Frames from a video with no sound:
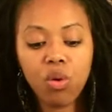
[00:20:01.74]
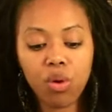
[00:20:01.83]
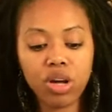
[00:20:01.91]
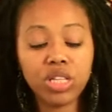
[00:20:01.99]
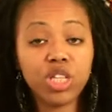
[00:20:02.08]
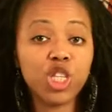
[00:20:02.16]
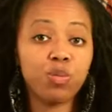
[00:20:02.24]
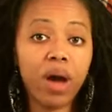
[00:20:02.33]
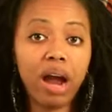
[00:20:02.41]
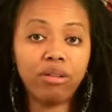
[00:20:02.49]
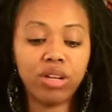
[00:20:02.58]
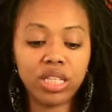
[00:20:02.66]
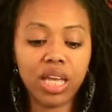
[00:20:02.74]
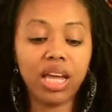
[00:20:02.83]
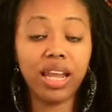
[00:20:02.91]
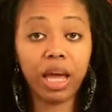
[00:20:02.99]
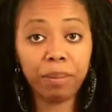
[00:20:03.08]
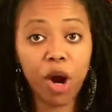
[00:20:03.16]
whereas the spiral is kind
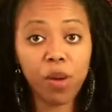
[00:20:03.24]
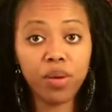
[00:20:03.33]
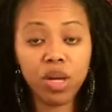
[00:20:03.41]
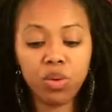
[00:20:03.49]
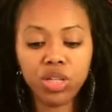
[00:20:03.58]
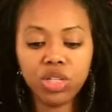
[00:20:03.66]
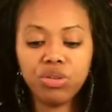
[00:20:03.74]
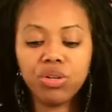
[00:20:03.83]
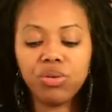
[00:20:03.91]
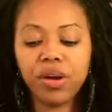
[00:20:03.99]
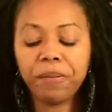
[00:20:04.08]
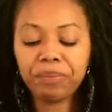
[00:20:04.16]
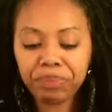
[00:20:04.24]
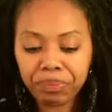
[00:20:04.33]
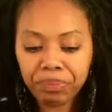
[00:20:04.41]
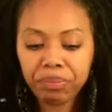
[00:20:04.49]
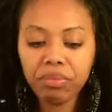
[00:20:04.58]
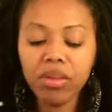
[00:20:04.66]
of like permanent once you do it.
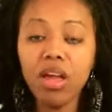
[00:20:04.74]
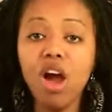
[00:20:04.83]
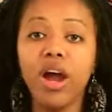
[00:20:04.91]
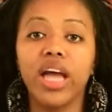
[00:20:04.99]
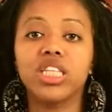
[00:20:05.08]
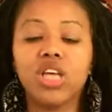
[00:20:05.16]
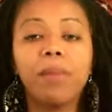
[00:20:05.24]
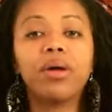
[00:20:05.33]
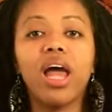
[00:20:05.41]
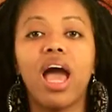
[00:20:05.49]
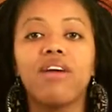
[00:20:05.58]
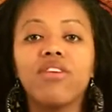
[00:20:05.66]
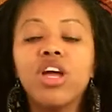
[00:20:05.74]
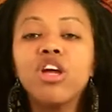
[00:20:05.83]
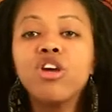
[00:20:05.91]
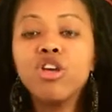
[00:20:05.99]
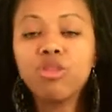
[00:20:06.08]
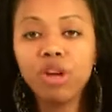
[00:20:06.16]
Okay, so I'm going to have
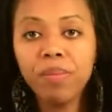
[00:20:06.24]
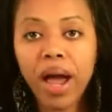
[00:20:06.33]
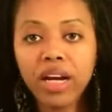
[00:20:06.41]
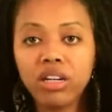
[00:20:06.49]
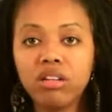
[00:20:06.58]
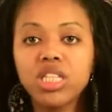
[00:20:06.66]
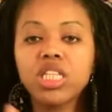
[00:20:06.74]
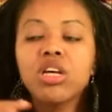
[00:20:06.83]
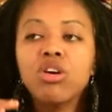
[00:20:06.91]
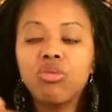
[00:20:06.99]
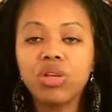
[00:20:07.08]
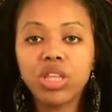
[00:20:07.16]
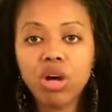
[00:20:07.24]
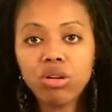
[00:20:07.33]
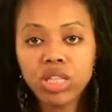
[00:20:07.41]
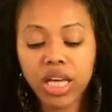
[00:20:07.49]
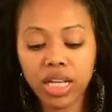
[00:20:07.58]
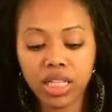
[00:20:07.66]
three binders with
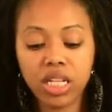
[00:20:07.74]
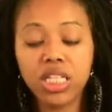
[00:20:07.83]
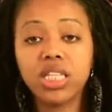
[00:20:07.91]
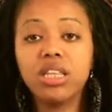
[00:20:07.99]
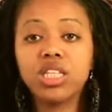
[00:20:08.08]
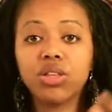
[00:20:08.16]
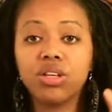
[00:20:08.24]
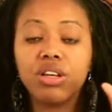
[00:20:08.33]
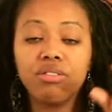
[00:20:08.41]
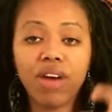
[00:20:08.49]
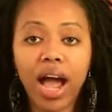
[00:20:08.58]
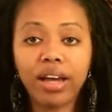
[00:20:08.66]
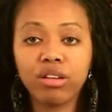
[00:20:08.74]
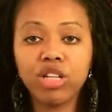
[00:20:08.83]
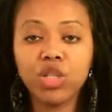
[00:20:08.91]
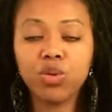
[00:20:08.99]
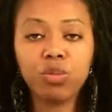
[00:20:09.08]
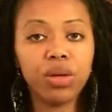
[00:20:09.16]
those continents, and so the
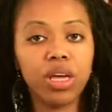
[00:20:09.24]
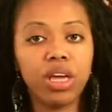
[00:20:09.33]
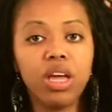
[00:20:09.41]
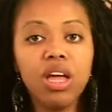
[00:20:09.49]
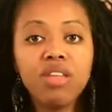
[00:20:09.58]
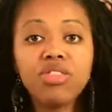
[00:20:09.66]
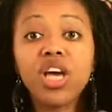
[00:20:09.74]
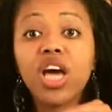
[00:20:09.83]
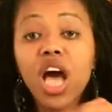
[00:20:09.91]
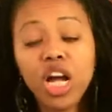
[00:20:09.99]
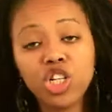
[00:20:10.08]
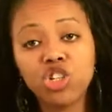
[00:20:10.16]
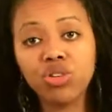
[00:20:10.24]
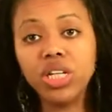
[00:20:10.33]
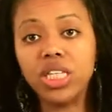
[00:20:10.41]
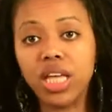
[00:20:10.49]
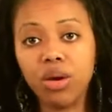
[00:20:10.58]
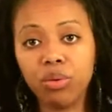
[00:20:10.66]
dividers will be the
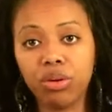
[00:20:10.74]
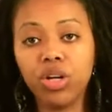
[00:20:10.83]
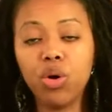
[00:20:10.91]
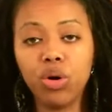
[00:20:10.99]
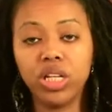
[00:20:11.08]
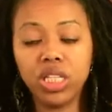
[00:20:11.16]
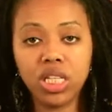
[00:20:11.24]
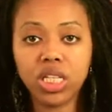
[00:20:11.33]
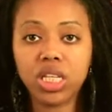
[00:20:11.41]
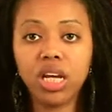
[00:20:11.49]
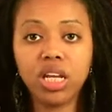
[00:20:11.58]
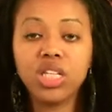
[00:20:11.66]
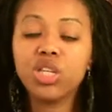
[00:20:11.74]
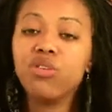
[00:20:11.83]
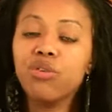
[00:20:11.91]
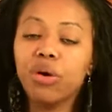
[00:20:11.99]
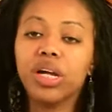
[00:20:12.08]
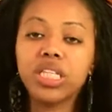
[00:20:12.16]
countries that we're going to study. So
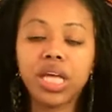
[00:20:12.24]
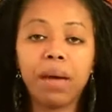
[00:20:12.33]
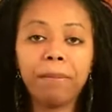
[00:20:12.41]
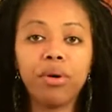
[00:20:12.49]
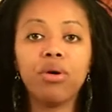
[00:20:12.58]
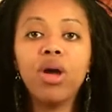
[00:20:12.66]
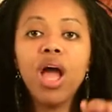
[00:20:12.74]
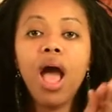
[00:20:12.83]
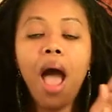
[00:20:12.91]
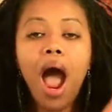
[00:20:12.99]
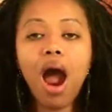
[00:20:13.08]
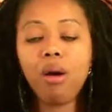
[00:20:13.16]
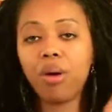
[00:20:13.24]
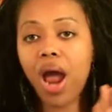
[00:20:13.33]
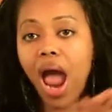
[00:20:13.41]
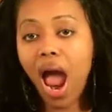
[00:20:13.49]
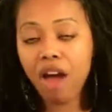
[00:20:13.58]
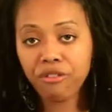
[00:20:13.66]
for example, our
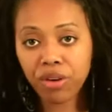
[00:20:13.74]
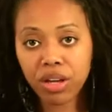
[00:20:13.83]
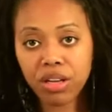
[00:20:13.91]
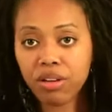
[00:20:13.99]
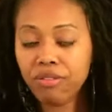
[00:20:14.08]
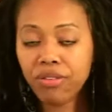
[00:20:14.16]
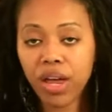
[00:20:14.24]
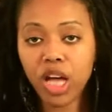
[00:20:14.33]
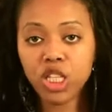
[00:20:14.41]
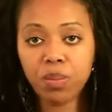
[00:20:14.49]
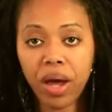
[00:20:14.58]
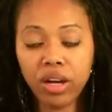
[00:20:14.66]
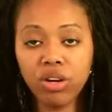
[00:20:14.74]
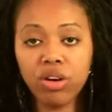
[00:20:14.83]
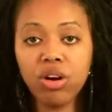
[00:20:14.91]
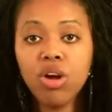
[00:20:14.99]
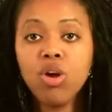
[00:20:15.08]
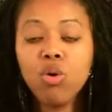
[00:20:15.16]
Africa flex
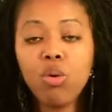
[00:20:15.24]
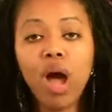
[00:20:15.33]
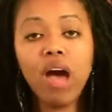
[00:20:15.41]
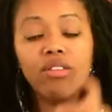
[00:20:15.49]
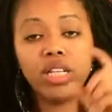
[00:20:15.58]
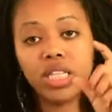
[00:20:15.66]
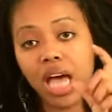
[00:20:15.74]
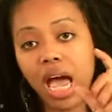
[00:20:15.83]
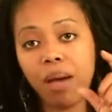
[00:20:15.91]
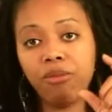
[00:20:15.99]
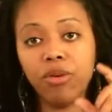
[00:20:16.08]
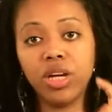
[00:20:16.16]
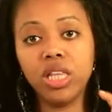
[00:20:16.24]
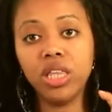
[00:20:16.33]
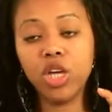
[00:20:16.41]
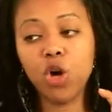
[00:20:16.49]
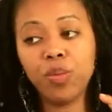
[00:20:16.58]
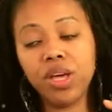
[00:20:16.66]
binder will have a tab for
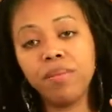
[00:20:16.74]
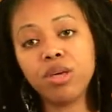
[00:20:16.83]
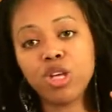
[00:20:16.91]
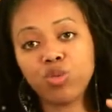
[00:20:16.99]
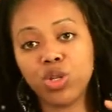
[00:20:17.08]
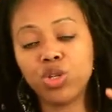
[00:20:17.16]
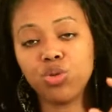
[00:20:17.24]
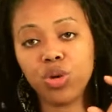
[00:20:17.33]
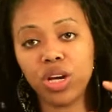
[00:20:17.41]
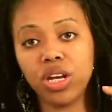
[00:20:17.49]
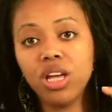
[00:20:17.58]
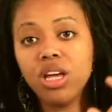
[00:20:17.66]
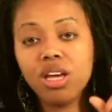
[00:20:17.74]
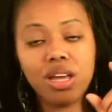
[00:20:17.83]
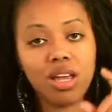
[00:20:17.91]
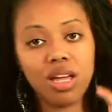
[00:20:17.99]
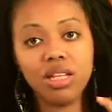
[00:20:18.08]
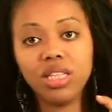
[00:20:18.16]
Ethiopia because we're doing an
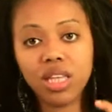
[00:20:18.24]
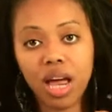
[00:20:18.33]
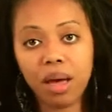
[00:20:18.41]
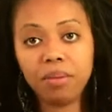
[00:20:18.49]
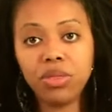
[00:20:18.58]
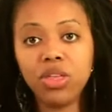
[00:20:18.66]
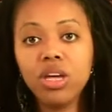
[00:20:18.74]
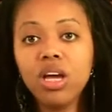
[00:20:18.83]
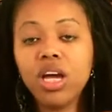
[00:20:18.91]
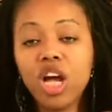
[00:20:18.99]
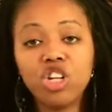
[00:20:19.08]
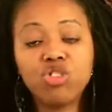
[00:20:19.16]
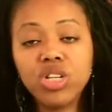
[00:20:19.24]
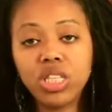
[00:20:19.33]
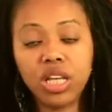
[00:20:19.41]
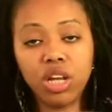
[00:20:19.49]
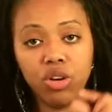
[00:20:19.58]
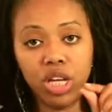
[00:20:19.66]
in-depth country
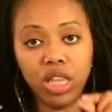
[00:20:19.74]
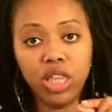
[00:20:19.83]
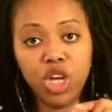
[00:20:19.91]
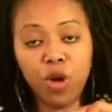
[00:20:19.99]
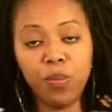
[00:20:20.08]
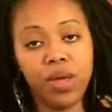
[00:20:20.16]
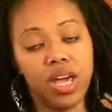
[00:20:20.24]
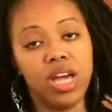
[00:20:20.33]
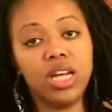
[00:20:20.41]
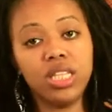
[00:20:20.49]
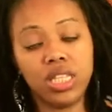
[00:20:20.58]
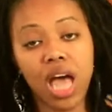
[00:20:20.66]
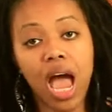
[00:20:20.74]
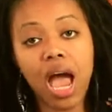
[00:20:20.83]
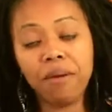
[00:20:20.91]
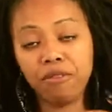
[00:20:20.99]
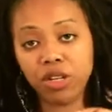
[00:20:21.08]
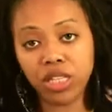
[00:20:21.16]
study on Ethiopia, and a
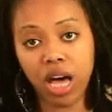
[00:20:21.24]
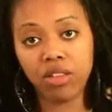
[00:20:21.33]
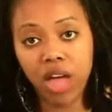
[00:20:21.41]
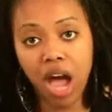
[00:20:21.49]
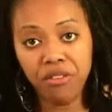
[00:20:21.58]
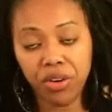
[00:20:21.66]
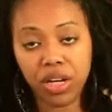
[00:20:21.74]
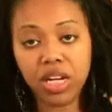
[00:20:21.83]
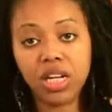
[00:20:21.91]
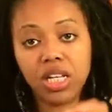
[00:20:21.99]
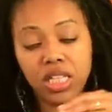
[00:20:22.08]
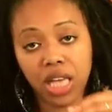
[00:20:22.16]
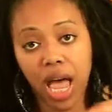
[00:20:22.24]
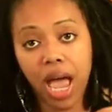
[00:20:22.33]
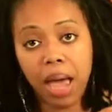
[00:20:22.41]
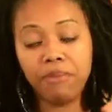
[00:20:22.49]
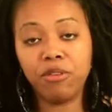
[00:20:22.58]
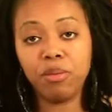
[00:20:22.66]
tab for South Africa, and a
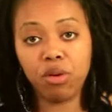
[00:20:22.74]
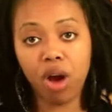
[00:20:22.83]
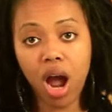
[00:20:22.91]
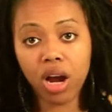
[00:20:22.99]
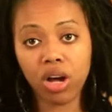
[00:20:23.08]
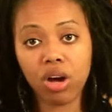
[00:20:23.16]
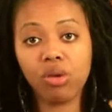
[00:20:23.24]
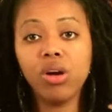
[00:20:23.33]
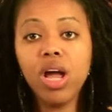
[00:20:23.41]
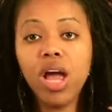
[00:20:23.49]
tab for Morocco.